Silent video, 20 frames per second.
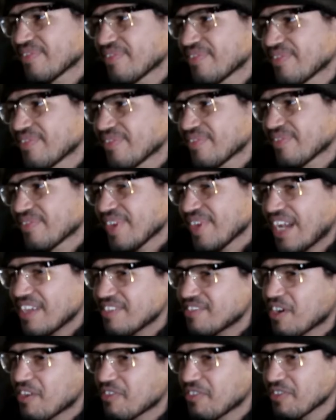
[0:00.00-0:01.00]
Um,
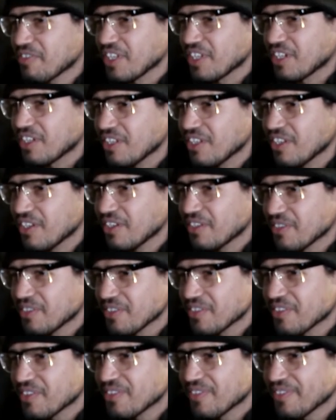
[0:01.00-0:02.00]
I start from the
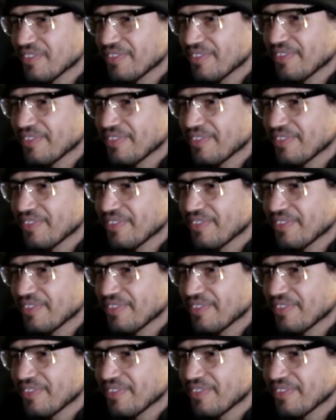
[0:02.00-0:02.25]
clothes.